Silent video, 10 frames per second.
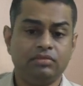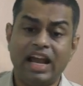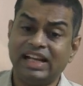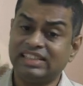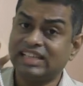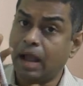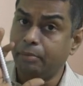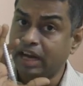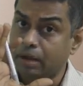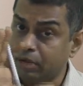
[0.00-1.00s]

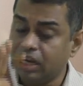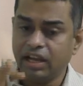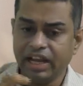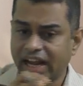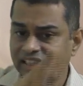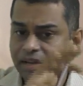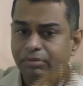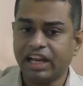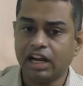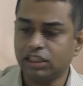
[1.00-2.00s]
Examinable. In exam
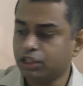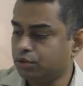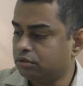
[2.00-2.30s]
they can ask you,